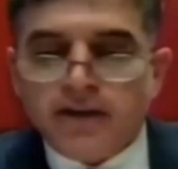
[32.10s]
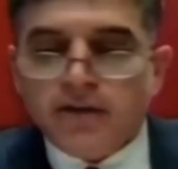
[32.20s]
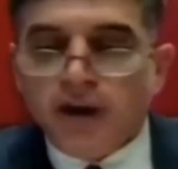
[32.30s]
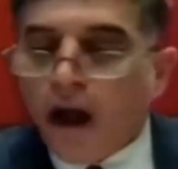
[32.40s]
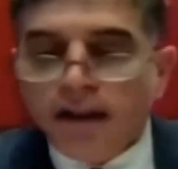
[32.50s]
to
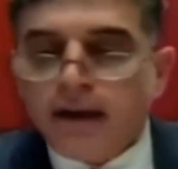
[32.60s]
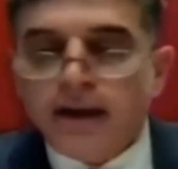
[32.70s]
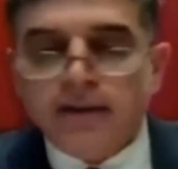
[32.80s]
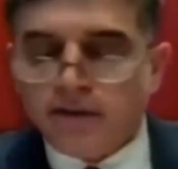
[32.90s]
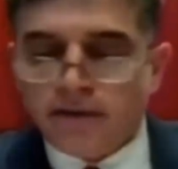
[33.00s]
call it an
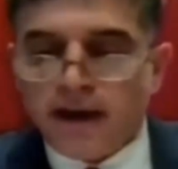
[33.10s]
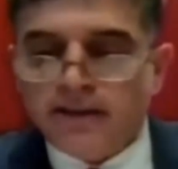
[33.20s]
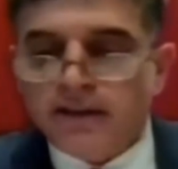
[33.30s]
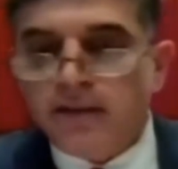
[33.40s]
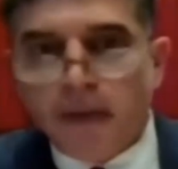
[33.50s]

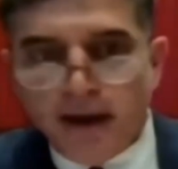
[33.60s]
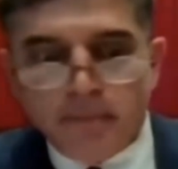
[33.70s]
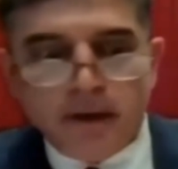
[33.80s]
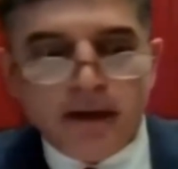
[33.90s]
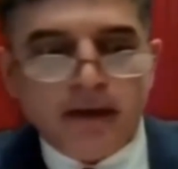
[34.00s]
insurrection, in my
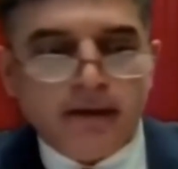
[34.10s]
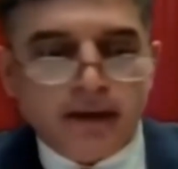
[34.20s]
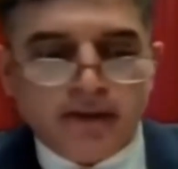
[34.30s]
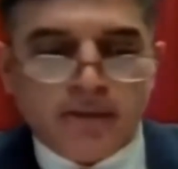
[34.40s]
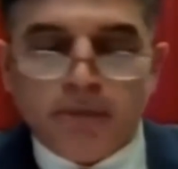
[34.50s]
opinion,
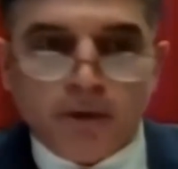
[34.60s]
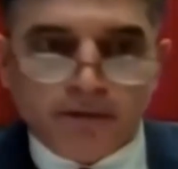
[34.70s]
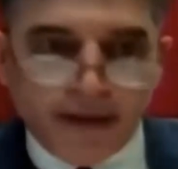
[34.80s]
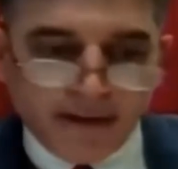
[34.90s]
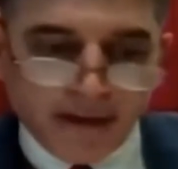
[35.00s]
is a
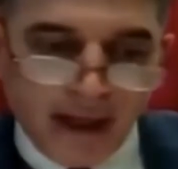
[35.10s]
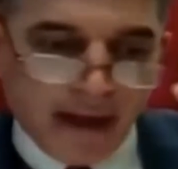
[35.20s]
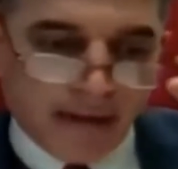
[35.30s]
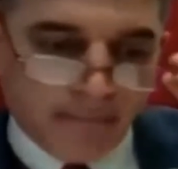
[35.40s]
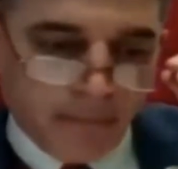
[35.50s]
bold-faced
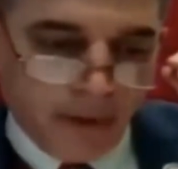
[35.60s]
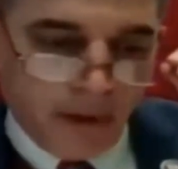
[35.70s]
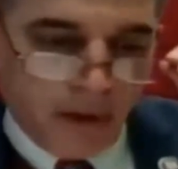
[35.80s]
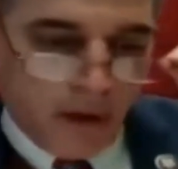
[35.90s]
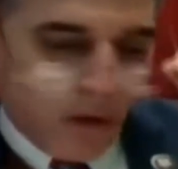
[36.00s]
lie.
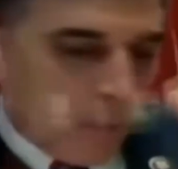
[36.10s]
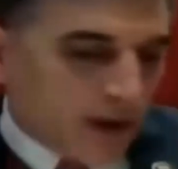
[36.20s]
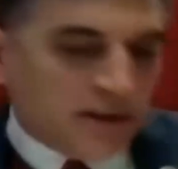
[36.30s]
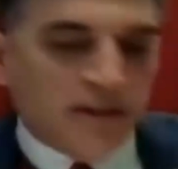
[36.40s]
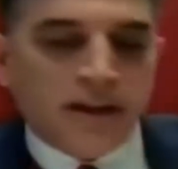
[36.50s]

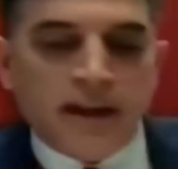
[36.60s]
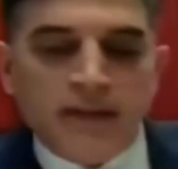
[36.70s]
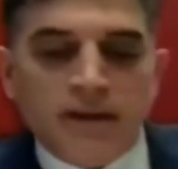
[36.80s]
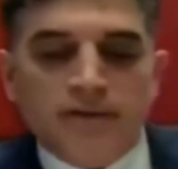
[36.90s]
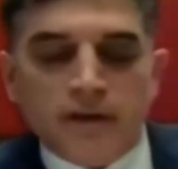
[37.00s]
Watching the
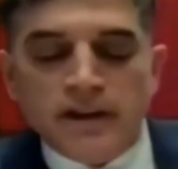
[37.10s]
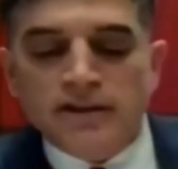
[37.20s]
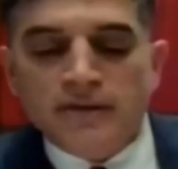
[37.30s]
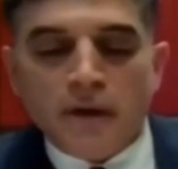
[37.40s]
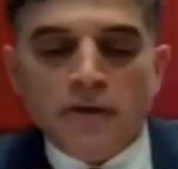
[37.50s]
TV
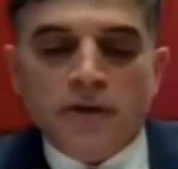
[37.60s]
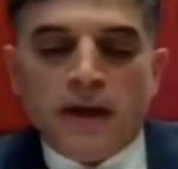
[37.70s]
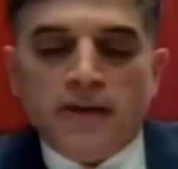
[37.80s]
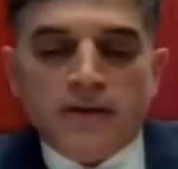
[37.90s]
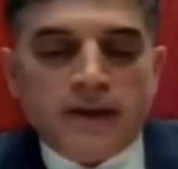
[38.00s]
footage of those
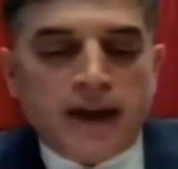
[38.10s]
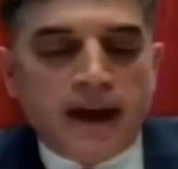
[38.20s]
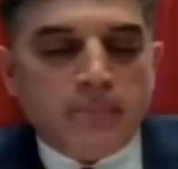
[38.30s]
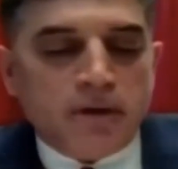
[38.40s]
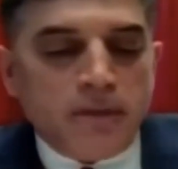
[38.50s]
who entered the
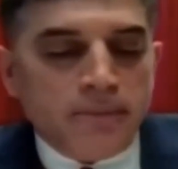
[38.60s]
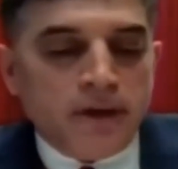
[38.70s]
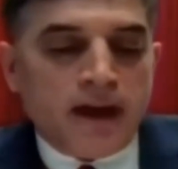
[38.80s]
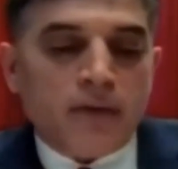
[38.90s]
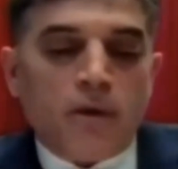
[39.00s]
Capitol
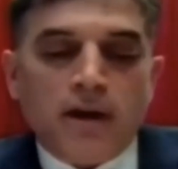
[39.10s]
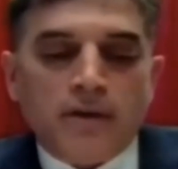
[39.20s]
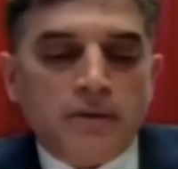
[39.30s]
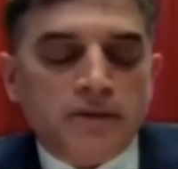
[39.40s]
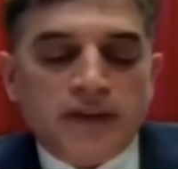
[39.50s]
and
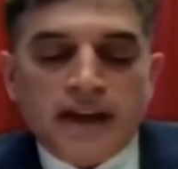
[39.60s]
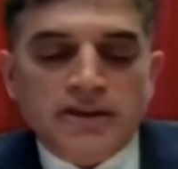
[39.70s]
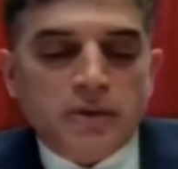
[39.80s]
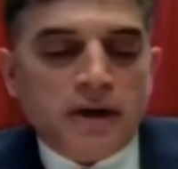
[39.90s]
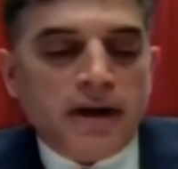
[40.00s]
walked through
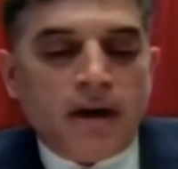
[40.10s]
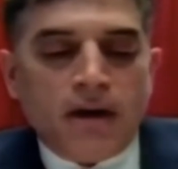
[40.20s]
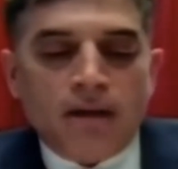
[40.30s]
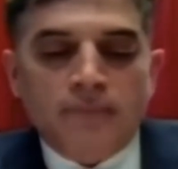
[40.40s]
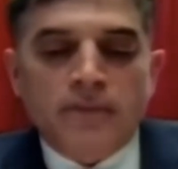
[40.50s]
Statuary
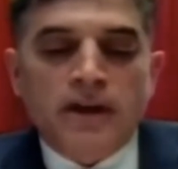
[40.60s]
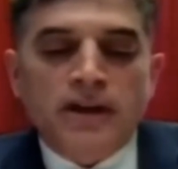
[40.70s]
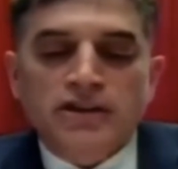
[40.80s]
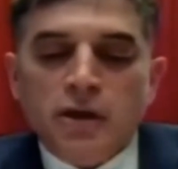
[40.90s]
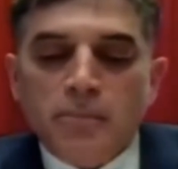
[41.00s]
Hall
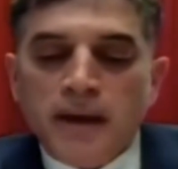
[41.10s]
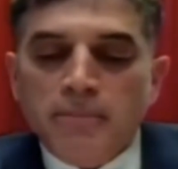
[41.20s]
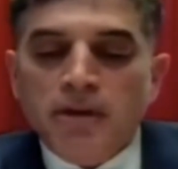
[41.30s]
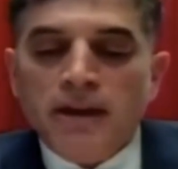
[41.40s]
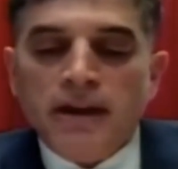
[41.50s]
showed
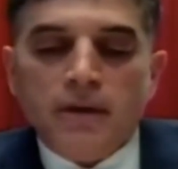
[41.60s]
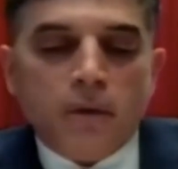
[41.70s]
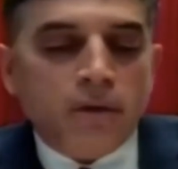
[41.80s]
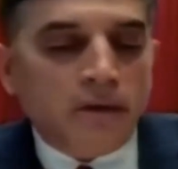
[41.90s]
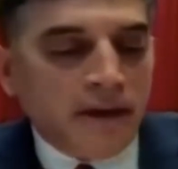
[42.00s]
people in an
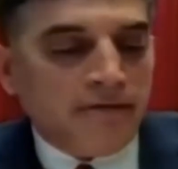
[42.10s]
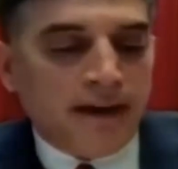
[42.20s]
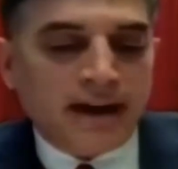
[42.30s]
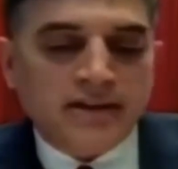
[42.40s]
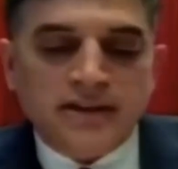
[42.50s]
orderly
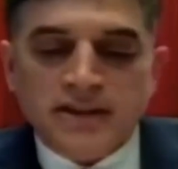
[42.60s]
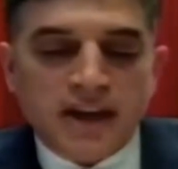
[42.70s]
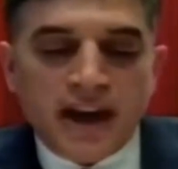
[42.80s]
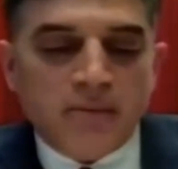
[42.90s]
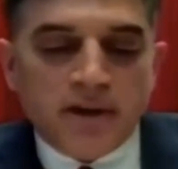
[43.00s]
fashion
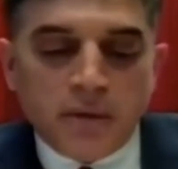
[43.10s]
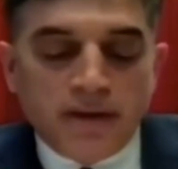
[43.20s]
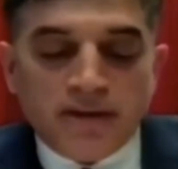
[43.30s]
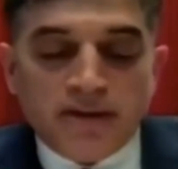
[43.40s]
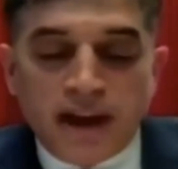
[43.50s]
staying
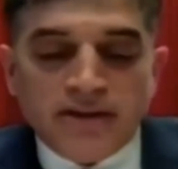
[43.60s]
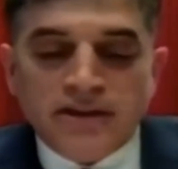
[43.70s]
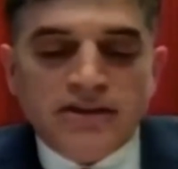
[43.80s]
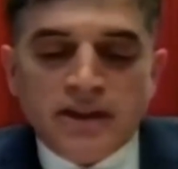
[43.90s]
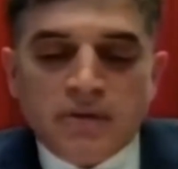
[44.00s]
between the
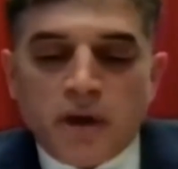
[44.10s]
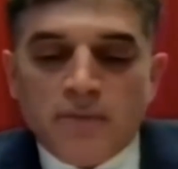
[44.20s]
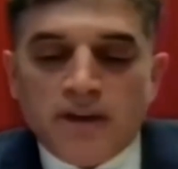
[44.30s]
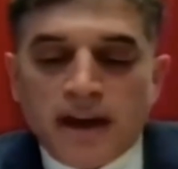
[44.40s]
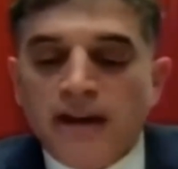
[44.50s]
stanchions and
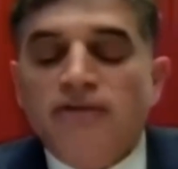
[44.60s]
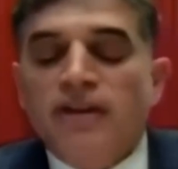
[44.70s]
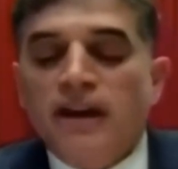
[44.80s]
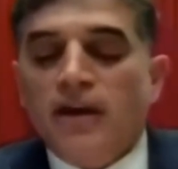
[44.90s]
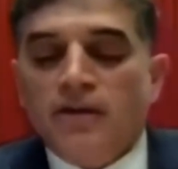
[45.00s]
ropes
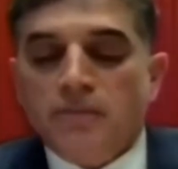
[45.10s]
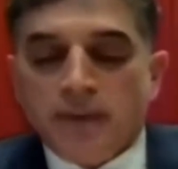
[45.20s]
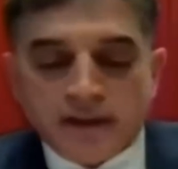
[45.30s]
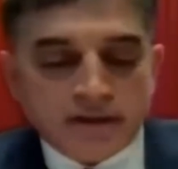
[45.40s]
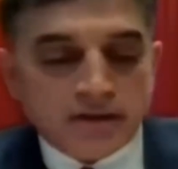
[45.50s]
taking videos
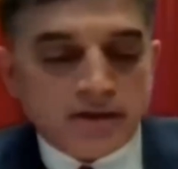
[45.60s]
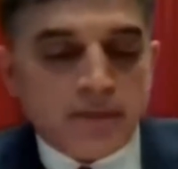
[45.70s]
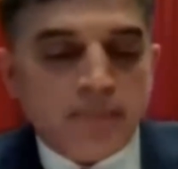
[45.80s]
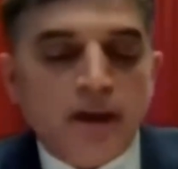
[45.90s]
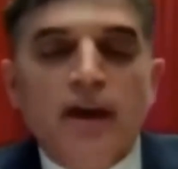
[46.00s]
and
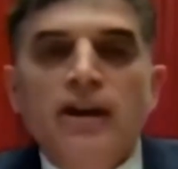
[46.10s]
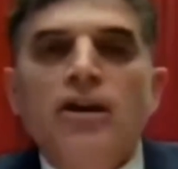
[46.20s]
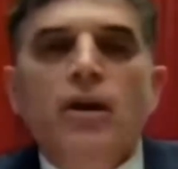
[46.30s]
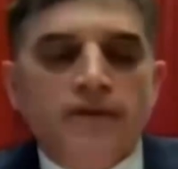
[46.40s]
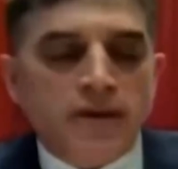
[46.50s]
pictures.
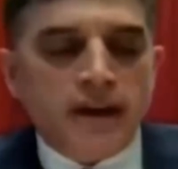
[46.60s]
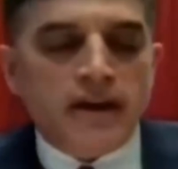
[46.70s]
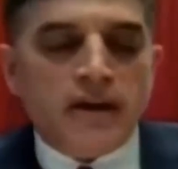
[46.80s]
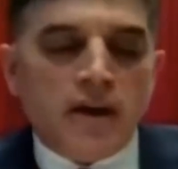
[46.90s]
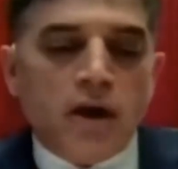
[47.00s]
You know, if you
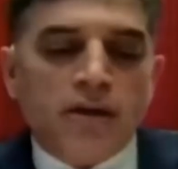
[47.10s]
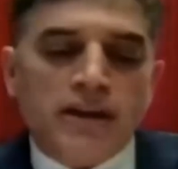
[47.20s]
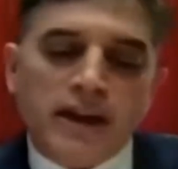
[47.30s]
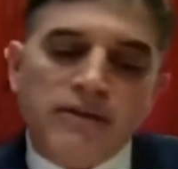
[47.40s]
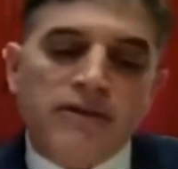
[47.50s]
didn't know
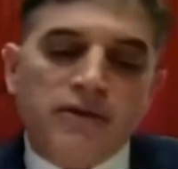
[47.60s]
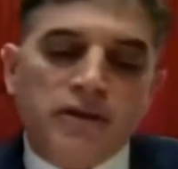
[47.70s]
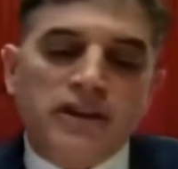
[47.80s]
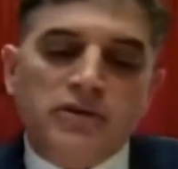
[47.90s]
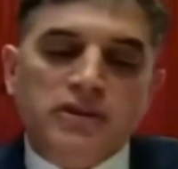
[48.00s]
the TV
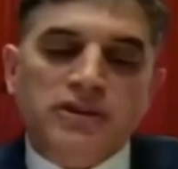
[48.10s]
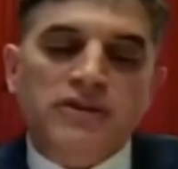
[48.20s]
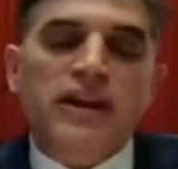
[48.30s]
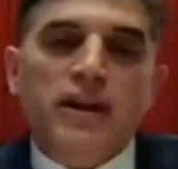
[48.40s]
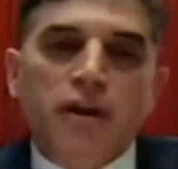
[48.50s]
footage was a
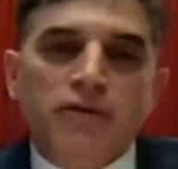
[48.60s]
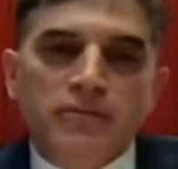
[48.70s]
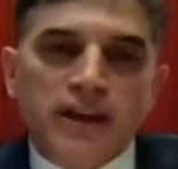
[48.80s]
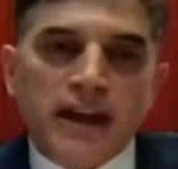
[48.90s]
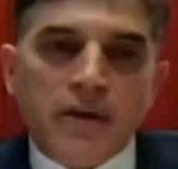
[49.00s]
video
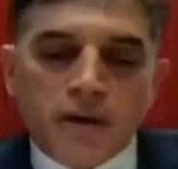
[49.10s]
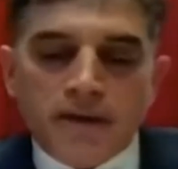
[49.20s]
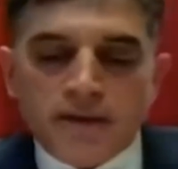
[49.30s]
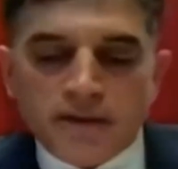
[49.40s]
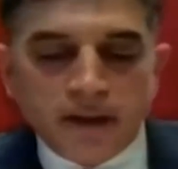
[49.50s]
from
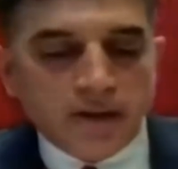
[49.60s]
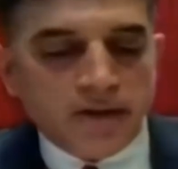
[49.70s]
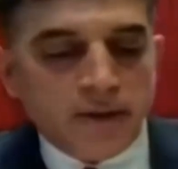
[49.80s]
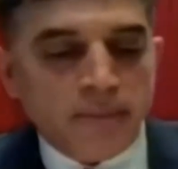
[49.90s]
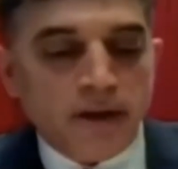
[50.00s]
January the
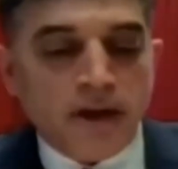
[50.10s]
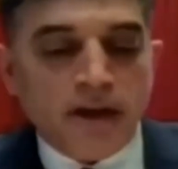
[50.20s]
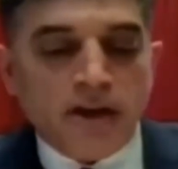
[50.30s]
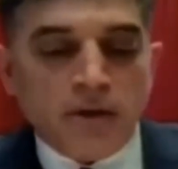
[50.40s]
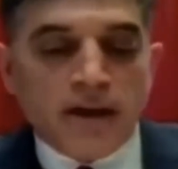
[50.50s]

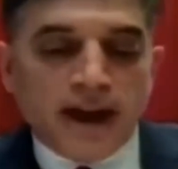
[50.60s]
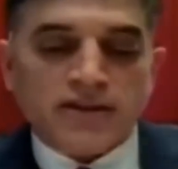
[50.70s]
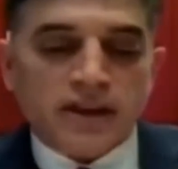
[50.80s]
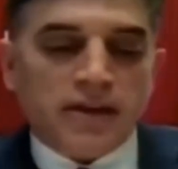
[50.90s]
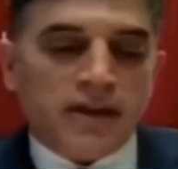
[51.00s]
6th, you would
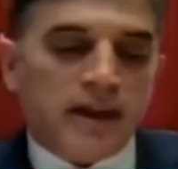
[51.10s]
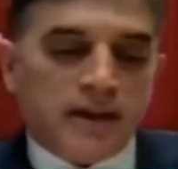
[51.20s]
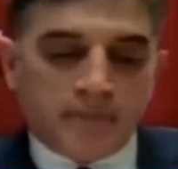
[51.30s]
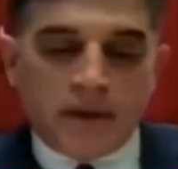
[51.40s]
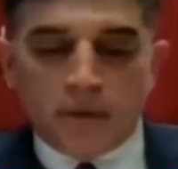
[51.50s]
actually
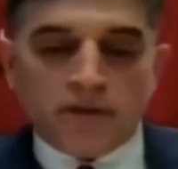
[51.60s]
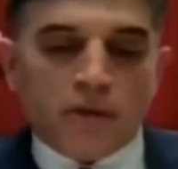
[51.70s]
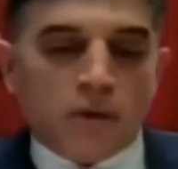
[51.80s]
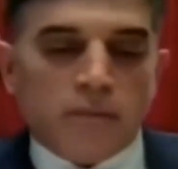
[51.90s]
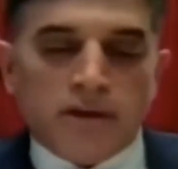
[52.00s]
think it was a
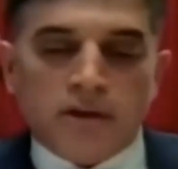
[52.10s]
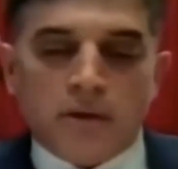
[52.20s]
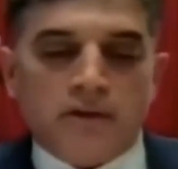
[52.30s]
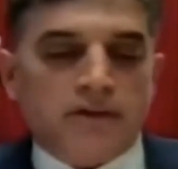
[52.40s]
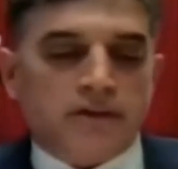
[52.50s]
normal tourist